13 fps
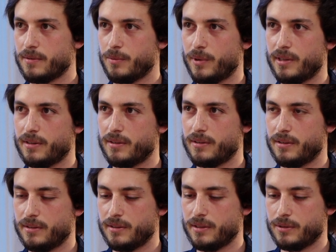
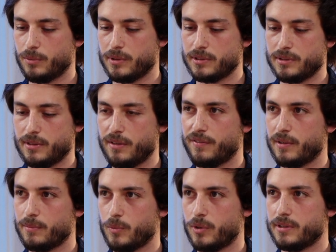when it was
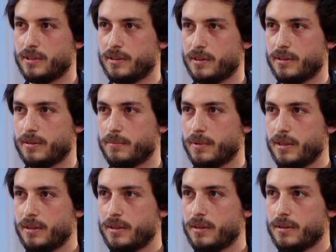nothing more than
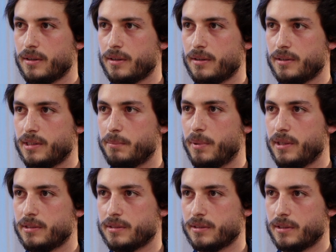a
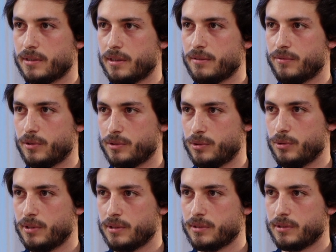debate circle for
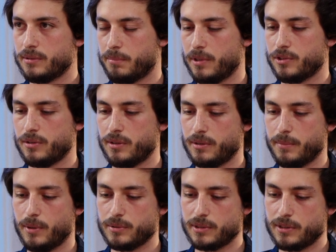students passionate
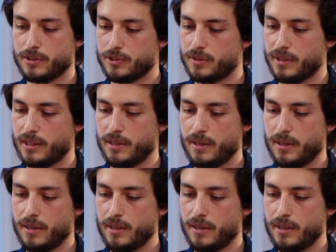about surgery,